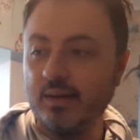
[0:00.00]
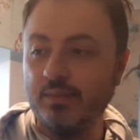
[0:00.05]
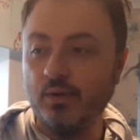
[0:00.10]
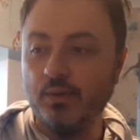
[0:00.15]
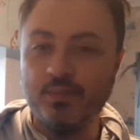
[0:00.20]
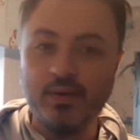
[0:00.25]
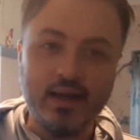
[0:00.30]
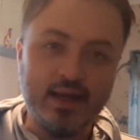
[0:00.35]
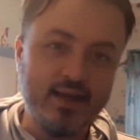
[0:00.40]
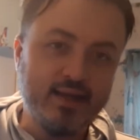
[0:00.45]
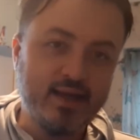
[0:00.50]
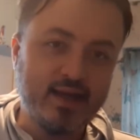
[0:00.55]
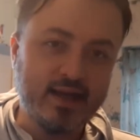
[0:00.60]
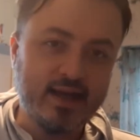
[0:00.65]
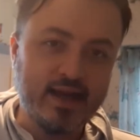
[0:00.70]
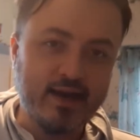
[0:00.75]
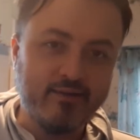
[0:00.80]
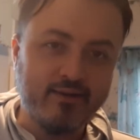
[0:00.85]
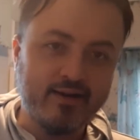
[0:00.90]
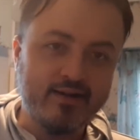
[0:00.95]
play their
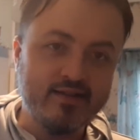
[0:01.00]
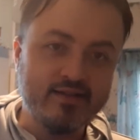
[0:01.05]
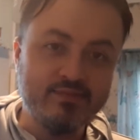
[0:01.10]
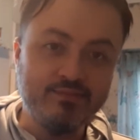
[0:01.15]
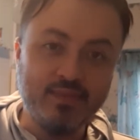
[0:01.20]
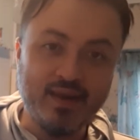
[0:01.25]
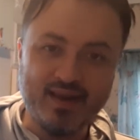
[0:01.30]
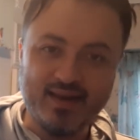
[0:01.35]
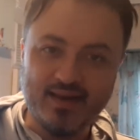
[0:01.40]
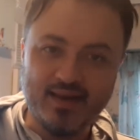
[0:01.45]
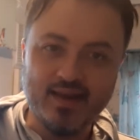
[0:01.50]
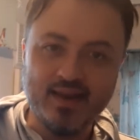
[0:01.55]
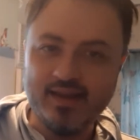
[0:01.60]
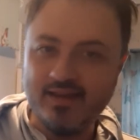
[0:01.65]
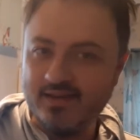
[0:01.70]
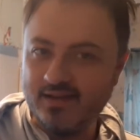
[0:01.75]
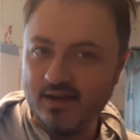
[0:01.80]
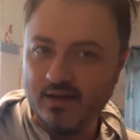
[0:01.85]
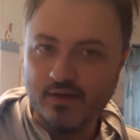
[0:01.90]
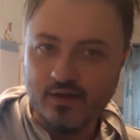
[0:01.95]
characters meeting
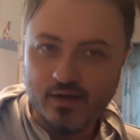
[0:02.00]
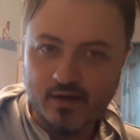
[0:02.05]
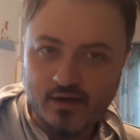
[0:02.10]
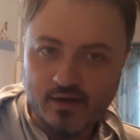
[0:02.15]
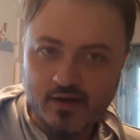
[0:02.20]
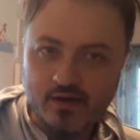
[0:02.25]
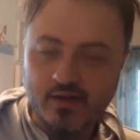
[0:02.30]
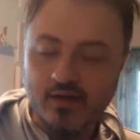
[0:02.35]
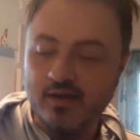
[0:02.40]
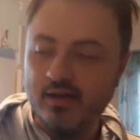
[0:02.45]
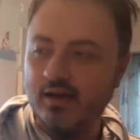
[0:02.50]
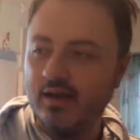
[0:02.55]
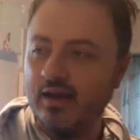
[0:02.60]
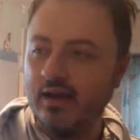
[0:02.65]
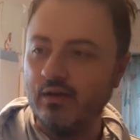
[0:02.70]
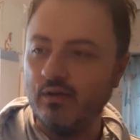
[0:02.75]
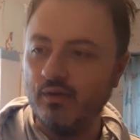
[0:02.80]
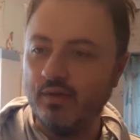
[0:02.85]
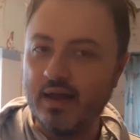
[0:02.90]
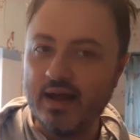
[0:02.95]
each other and
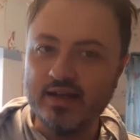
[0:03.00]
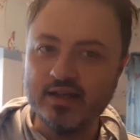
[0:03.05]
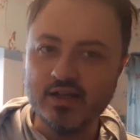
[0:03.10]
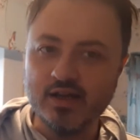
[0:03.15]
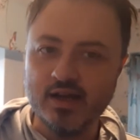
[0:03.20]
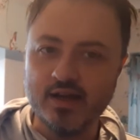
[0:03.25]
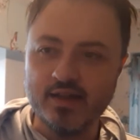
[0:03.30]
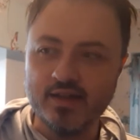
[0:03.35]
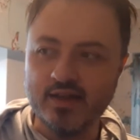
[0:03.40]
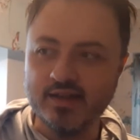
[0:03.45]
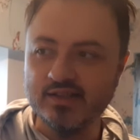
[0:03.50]
all that kind of thing.